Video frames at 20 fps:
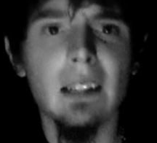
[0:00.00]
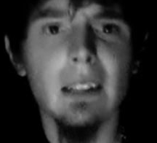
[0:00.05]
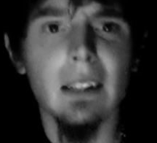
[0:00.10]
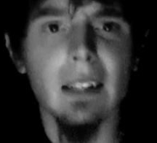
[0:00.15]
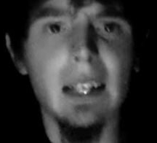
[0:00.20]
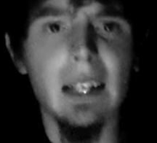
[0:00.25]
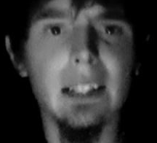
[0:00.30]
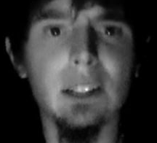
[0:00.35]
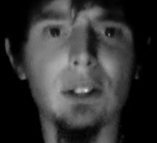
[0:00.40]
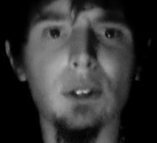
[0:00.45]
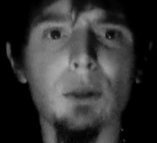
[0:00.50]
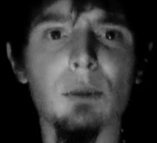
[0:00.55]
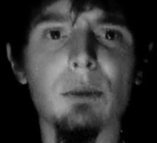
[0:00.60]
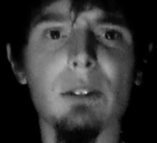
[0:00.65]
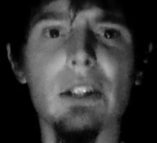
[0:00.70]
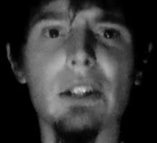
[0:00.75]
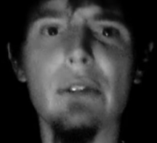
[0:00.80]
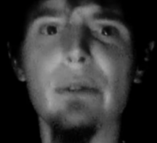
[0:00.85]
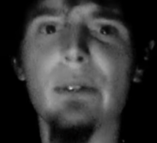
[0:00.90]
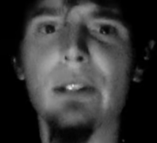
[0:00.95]
The high school
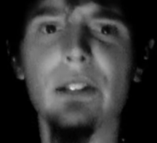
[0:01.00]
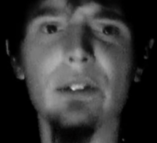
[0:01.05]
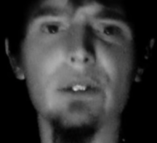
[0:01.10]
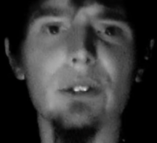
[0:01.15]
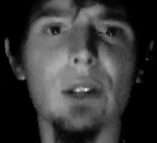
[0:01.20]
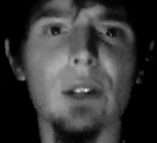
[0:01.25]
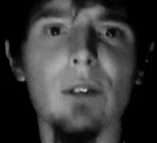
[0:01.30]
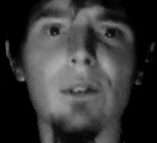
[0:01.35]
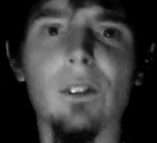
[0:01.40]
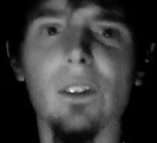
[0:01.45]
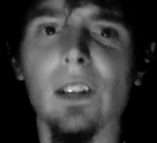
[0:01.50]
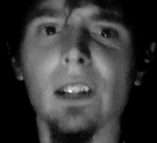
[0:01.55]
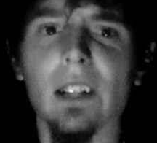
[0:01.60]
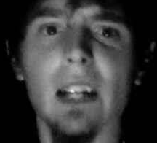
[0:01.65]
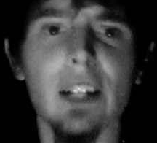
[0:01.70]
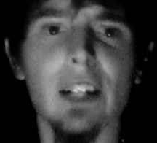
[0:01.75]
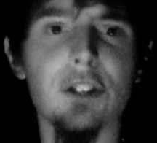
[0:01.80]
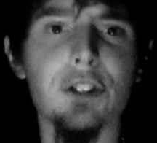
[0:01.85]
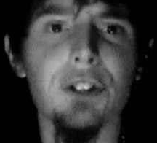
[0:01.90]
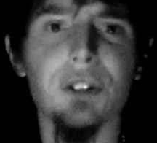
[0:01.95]
reunion's over and
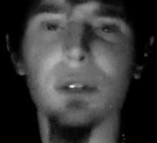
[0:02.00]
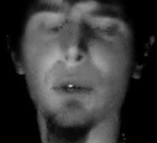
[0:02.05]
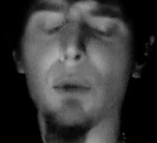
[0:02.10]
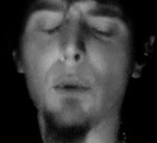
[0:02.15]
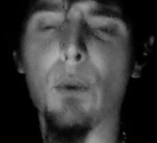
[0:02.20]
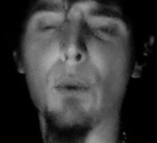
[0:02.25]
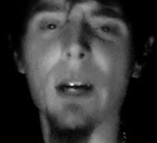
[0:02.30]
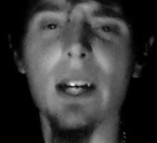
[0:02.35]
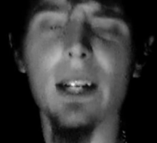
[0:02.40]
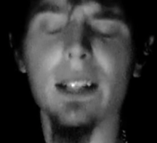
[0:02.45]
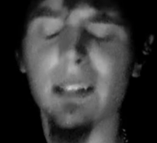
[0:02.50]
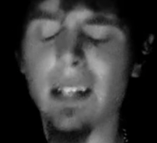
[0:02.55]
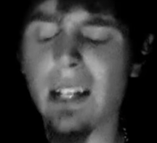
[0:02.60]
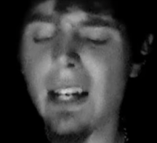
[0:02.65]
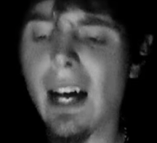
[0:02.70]
I should have quit.